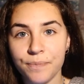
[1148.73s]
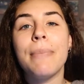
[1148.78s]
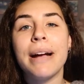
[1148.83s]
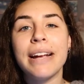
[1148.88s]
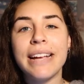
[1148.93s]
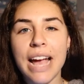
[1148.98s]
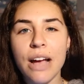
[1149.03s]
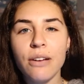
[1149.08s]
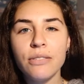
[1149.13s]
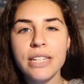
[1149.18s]

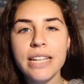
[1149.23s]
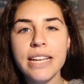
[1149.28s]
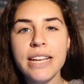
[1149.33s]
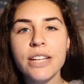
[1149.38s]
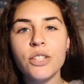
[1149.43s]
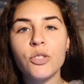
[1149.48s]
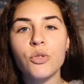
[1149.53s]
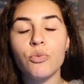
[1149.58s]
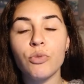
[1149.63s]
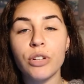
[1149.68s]
My county
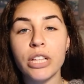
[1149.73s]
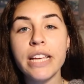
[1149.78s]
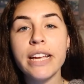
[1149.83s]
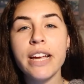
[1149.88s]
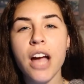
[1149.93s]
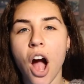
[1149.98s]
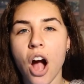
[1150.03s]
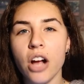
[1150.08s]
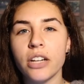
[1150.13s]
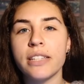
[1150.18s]
is really
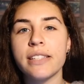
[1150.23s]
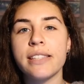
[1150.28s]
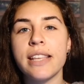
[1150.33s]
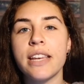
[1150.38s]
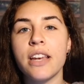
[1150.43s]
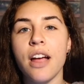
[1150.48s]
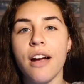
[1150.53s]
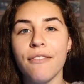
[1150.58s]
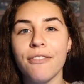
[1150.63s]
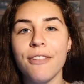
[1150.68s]

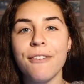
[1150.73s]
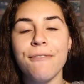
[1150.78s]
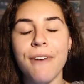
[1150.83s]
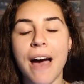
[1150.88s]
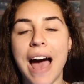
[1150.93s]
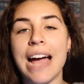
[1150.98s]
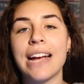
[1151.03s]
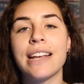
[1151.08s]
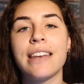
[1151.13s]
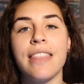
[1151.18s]
cognizant of the
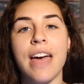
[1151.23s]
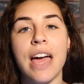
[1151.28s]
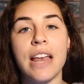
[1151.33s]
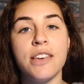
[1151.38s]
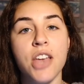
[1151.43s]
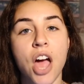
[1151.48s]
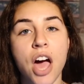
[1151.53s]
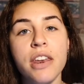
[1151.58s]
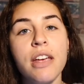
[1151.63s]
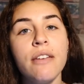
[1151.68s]
fact
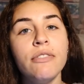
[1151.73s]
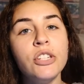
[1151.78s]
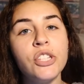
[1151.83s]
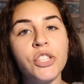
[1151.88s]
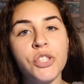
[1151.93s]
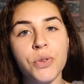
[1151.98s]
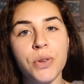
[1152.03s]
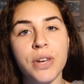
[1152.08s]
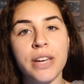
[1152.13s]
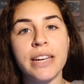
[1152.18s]
that not every
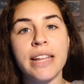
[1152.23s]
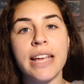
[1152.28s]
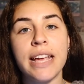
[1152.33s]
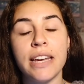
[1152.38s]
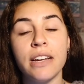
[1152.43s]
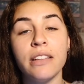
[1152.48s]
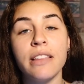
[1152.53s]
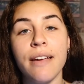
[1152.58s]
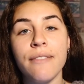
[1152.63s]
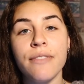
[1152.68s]
student
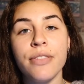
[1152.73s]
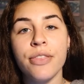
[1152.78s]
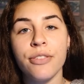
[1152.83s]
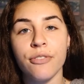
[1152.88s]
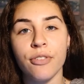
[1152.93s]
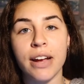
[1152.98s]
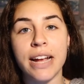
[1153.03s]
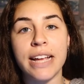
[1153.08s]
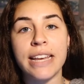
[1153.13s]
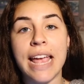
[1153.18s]
in
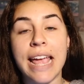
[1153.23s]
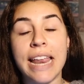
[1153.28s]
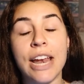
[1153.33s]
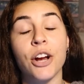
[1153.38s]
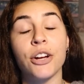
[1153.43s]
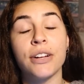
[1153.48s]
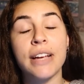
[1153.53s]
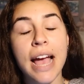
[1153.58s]
11th grade in our